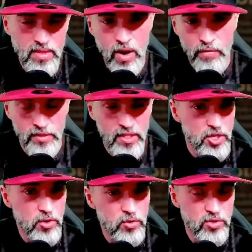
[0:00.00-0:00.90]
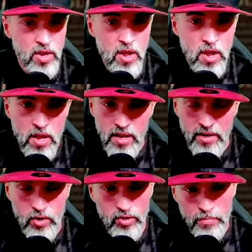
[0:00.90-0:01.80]
of the news, you
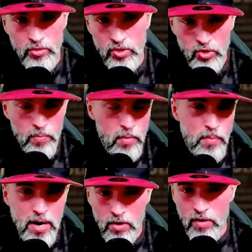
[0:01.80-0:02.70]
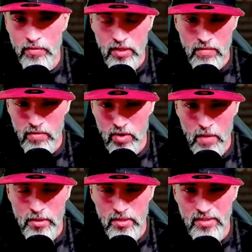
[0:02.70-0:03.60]
know, the position part of the
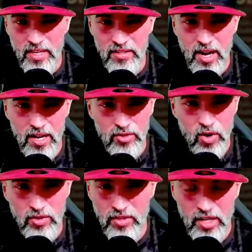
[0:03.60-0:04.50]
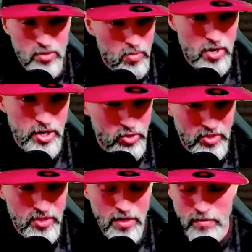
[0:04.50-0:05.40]
developers that I thought that's more
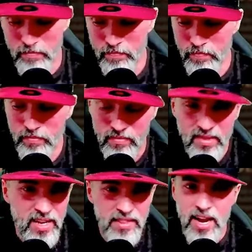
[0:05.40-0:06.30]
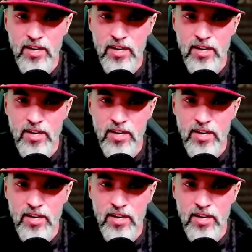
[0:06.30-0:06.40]
interesting. There are